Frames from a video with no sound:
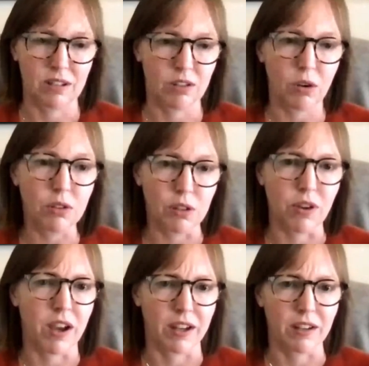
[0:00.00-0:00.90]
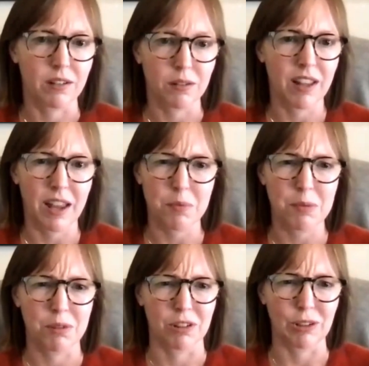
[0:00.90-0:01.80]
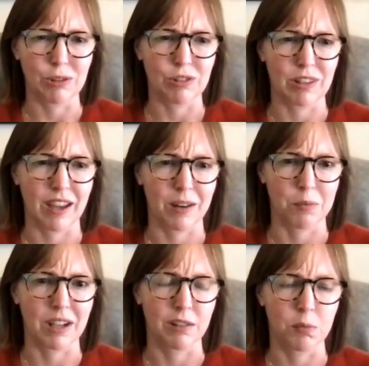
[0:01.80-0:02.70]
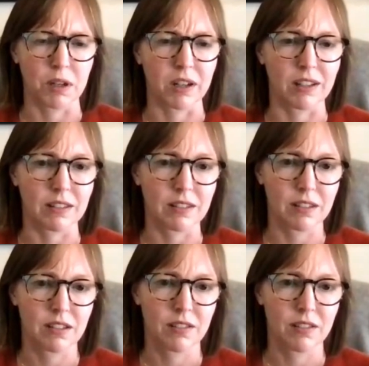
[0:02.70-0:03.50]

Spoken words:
totally fine. A lot of people are used to that in my experience.